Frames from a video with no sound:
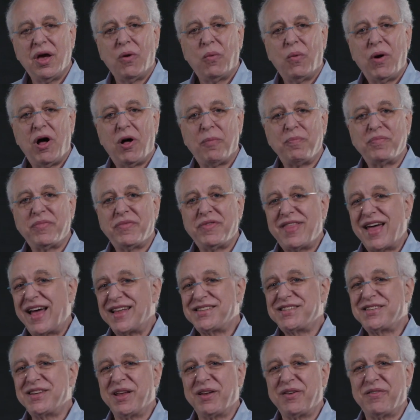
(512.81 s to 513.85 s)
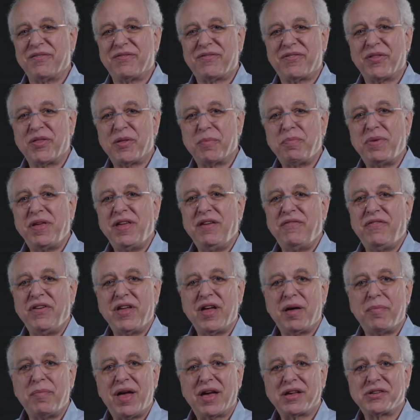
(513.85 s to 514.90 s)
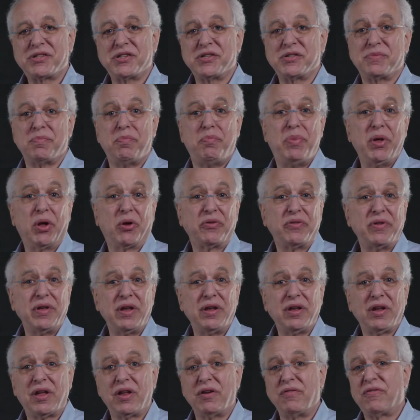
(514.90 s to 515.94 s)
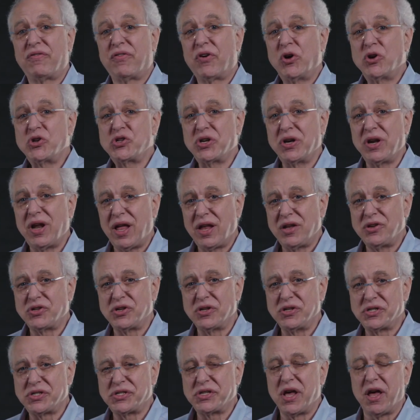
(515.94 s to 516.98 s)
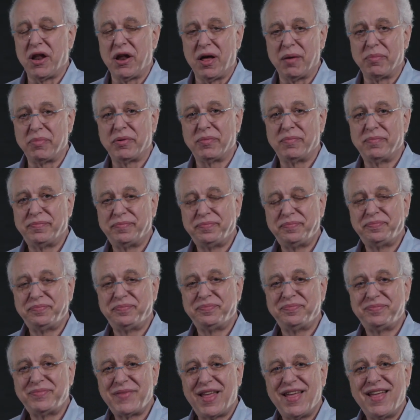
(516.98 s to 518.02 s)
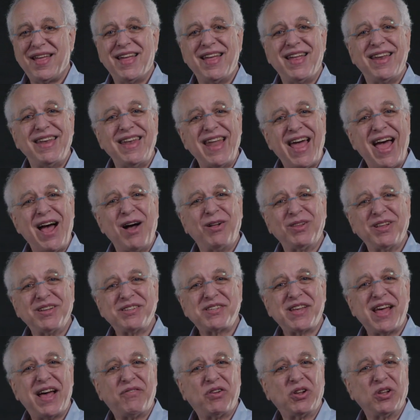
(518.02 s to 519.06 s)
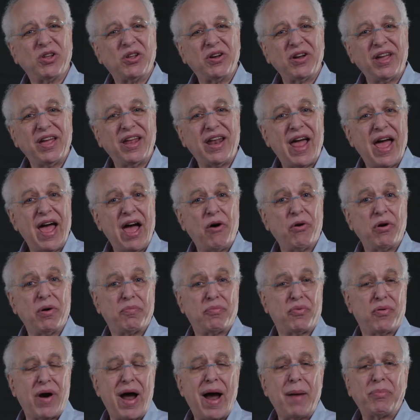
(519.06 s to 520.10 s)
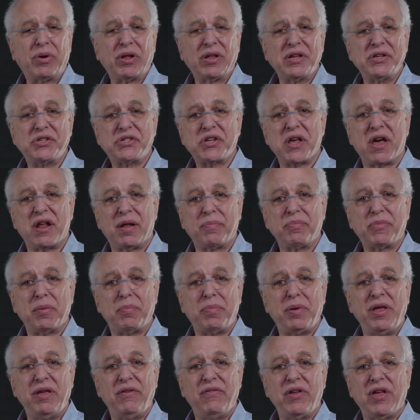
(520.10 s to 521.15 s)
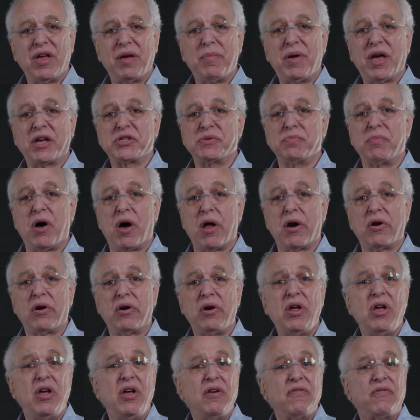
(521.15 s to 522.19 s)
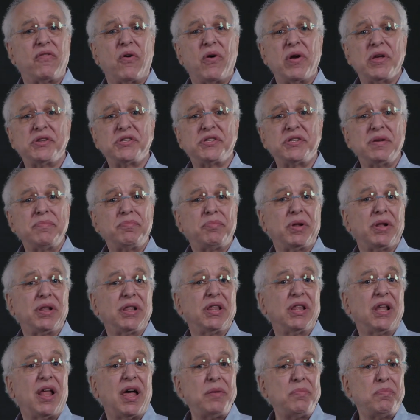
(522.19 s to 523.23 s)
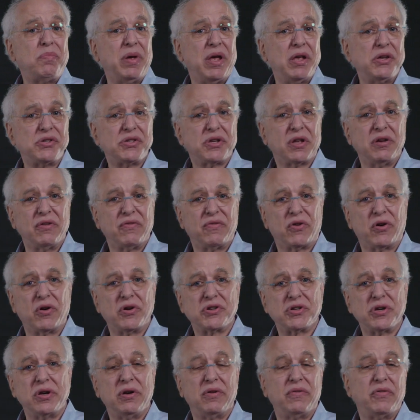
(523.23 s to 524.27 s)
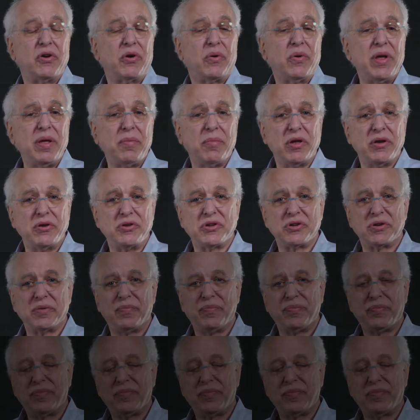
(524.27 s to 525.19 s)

Well, that's it for the PVMX's built-in conversion engine setup. Now let's have a look at how to properly set up the PVMX monitor for a simple LUT-based conversion of your image.